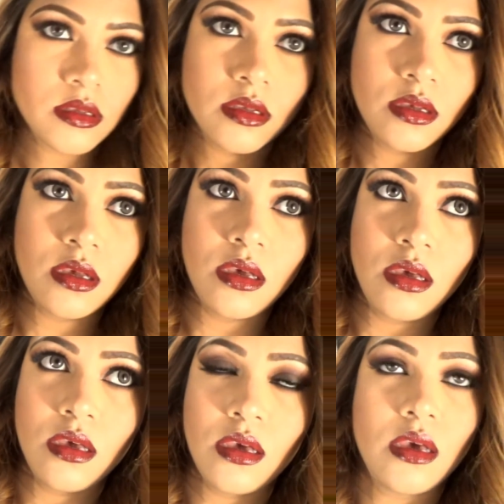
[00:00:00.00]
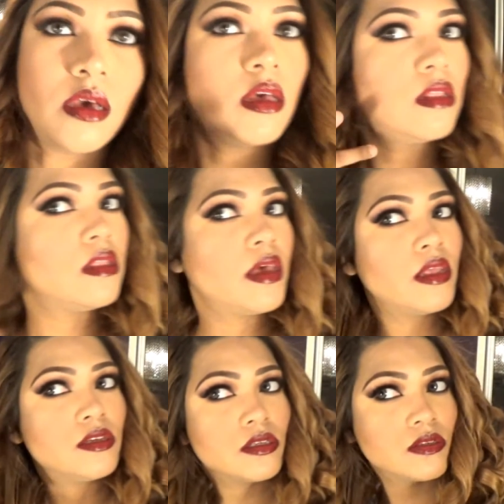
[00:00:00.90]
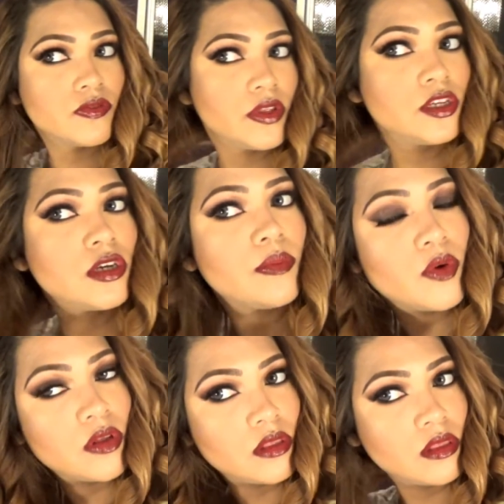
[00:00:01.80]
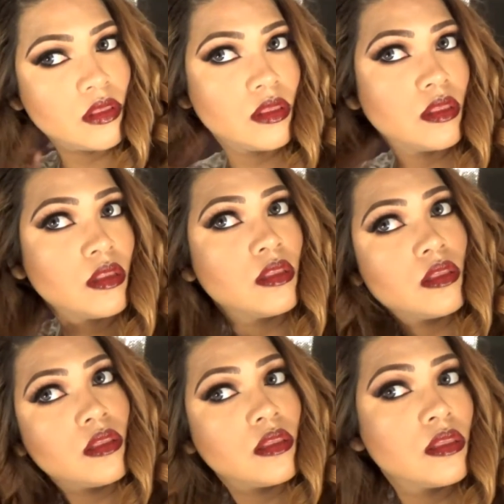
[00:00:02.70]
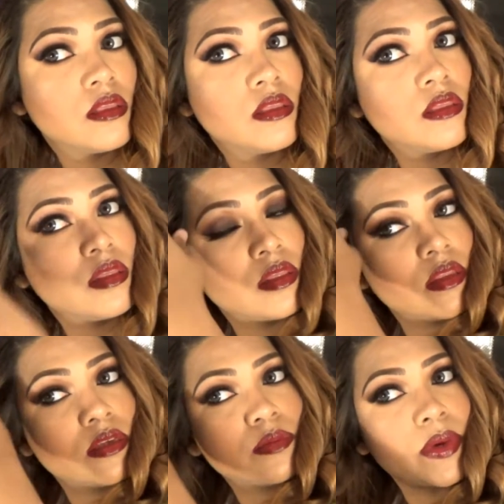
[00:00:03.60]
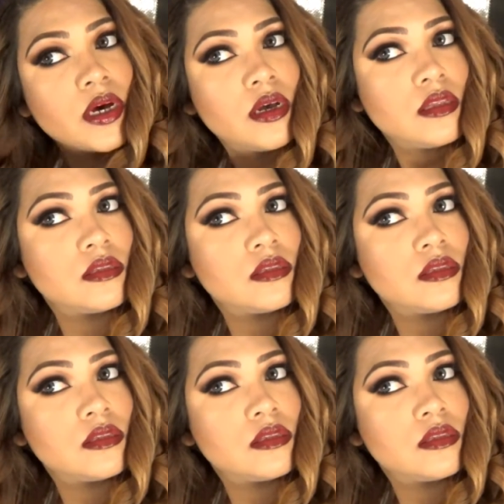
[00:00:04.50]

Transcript: Okay, and then just finish up on this part.